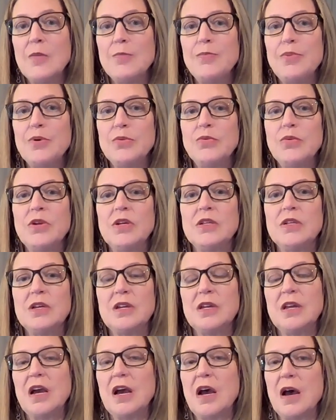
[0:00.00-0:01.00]
but
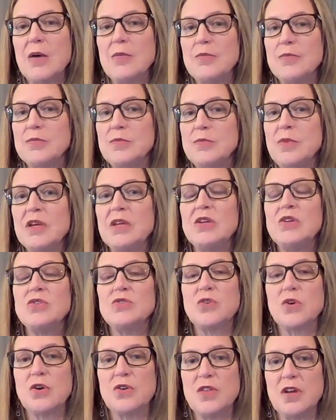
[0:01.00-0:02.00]
really making
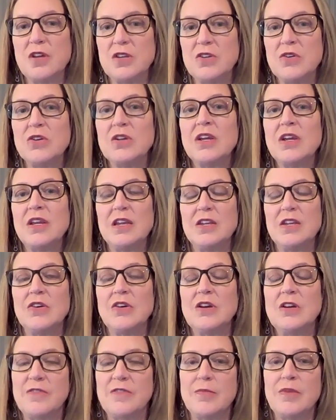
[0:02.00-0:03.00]
sure that you're getting your
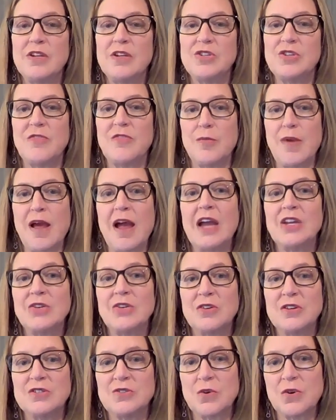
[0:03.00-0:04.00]
information from
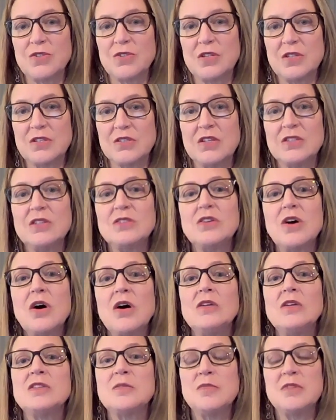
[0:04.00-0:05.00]
accurate sources because it's
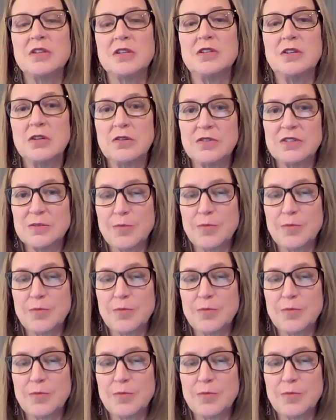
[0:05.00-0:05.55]
ultimately your